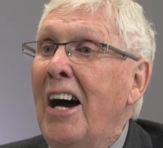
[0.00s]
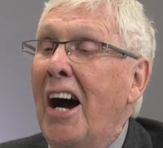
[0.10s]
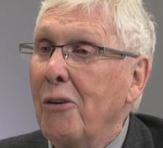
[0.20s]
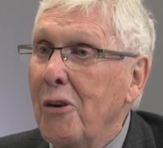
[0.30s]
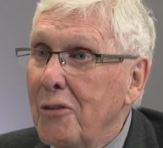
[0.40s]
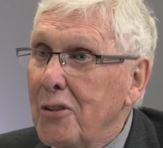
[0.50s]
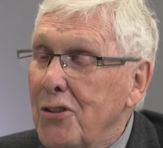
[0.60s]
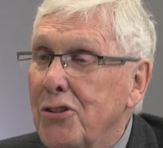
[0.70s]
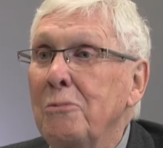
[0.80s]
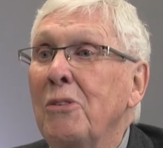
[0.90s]
However,
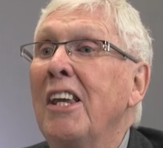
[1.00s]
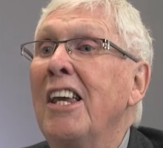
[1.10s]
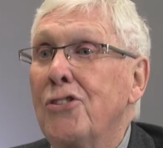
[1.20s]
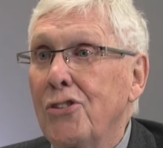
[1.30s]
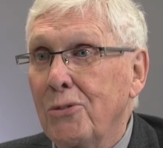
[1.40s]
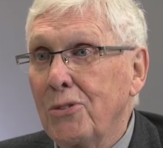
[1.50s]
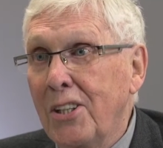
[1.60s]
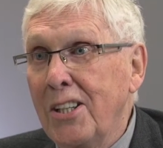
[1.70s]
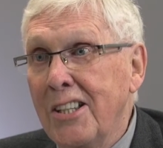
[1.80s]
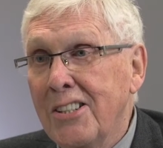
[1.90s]
there's some issues with
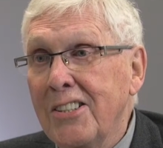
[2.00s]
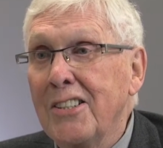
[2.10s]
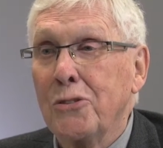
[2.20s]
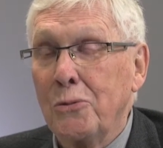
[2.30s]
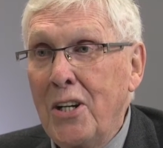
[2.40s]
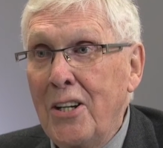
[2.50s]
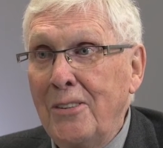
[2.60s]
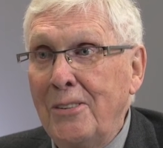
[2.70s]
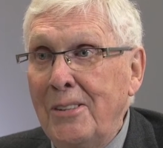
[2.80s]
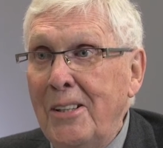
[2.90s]
DDC as well.